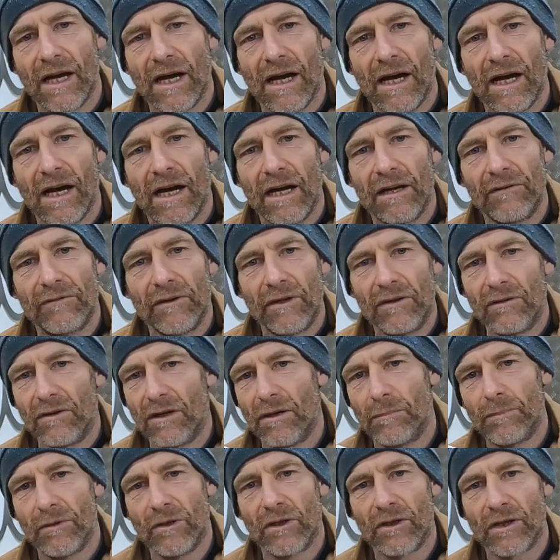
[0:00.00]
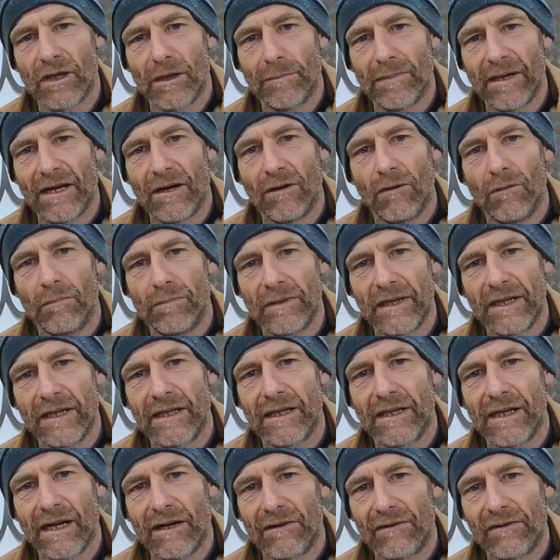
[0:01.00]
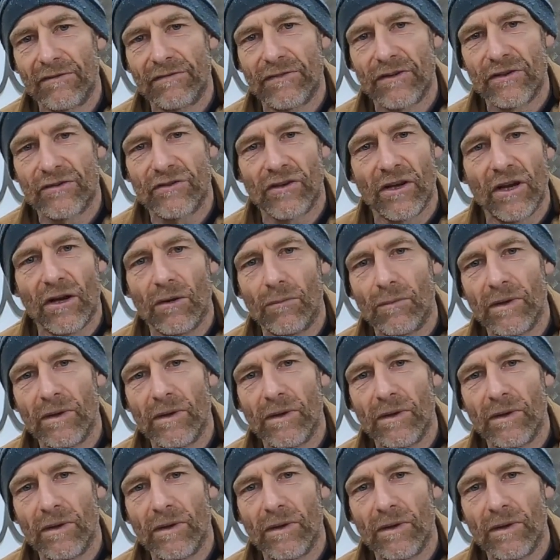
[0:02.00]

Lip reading: I wrote a book about being Gary Fisher